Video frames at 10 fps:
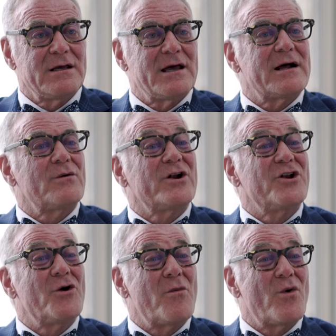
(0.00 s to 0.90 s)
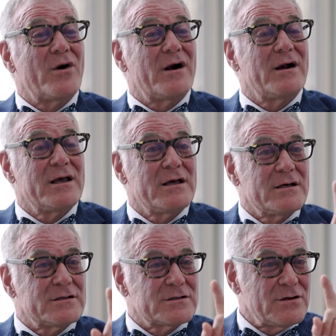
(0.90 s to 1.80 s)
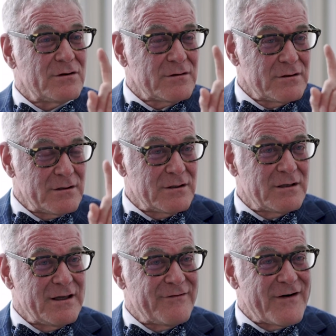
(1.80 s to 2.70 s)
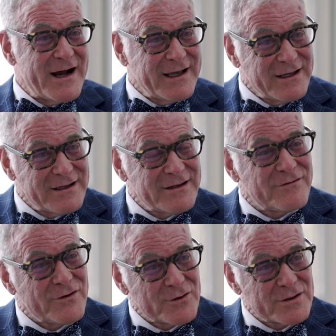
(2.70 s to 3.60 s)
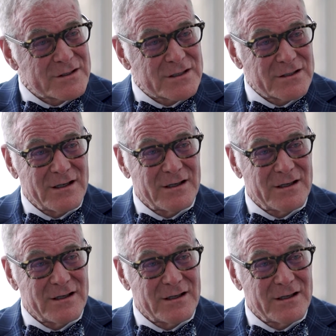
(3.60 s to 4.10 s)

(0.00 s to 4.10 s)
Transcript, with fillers: and I want to know more. So if I can influence